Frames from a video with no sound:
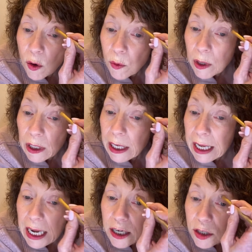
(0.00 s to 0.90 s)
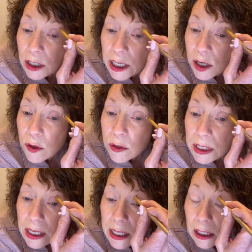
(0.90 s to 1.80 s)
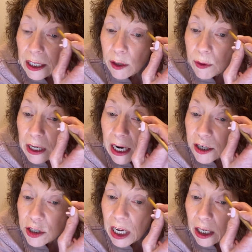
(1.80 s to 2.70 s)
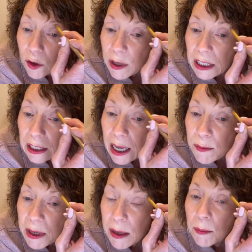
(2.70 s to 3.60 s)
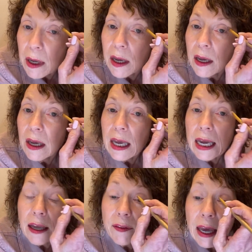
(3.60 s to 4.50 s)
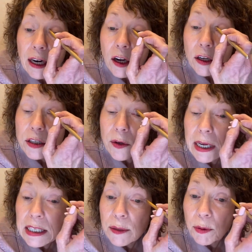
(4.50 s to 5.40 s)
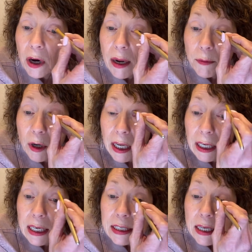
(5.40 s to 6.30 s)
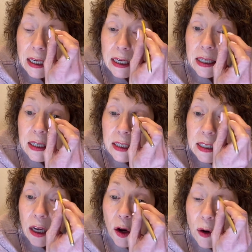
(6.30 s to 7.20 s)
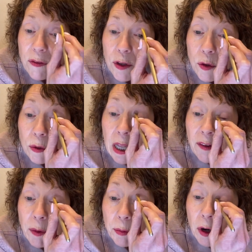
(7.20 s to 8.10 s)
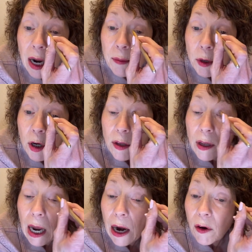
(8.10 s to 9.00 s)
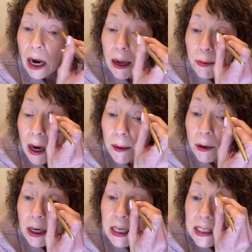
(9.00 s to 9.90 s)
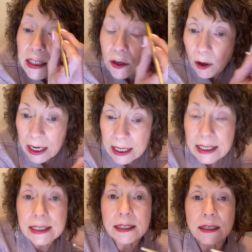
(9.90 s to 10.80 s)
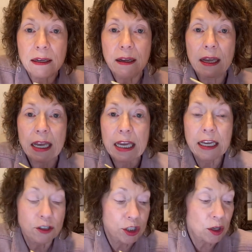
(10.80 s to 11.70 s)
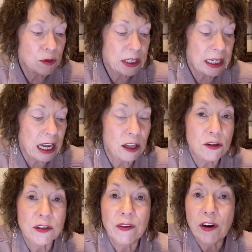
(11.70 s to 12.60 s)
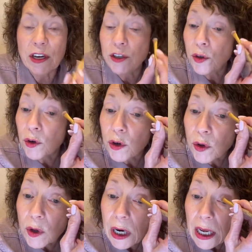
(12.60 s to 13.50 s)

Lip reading: will occasionally use the liquid eyeshadow in Light Beam, and that also has a primer in it. So if you love a primer, our eye primer is the greatest. It shows the colors very true